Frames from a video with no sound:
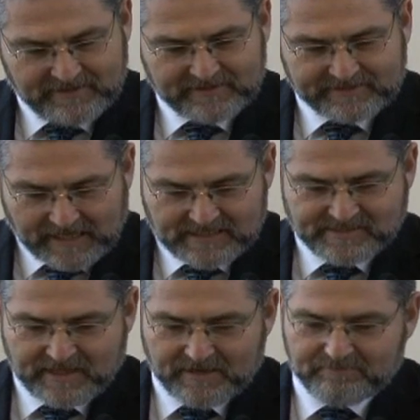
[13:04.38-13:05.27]
tells
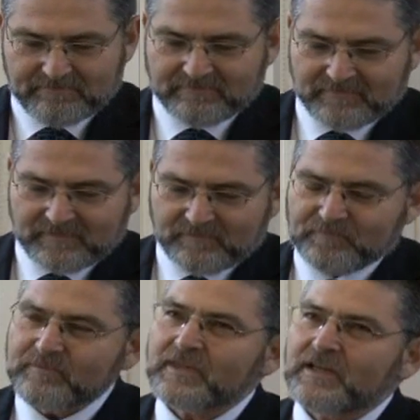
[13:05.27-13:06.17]
them,
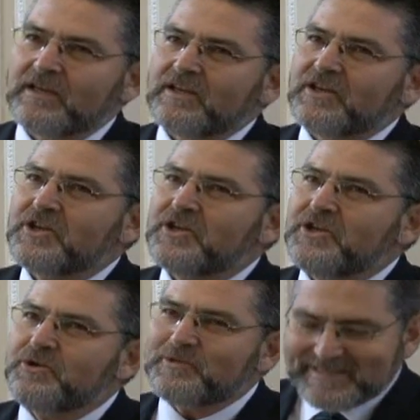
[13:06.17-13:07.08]

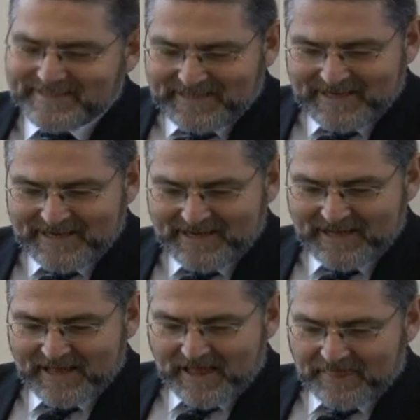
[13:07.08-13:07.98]
you see
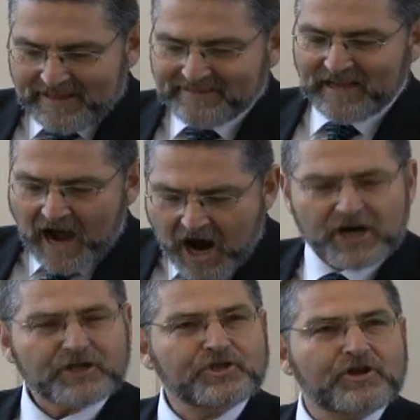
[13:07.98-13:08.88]
that
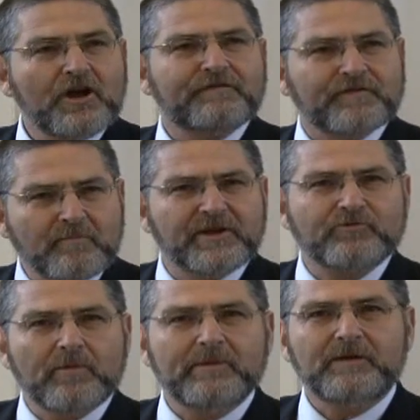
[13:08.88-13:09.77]
arch from the
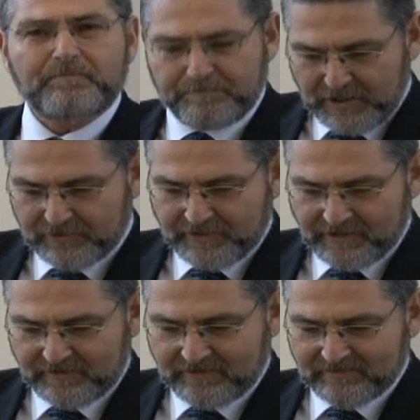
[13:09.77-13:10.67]
Roman
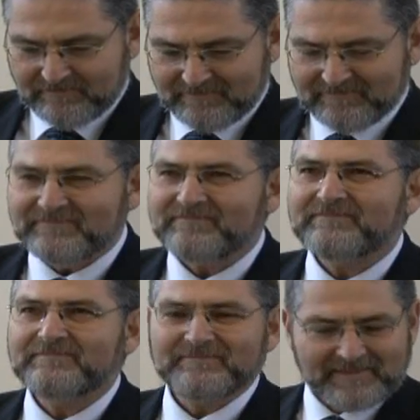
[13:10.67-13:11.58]
period?
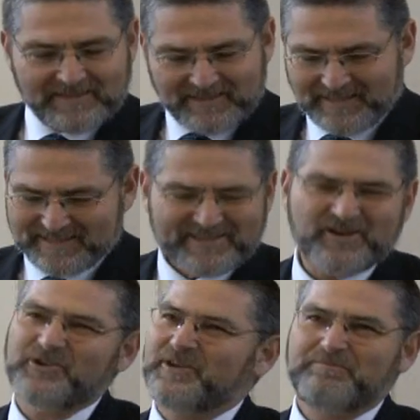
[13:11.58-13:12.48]
It's
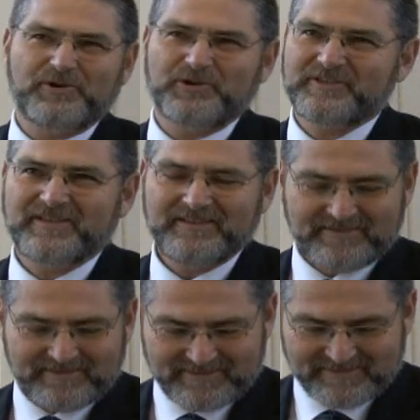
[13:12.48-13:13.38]
not important.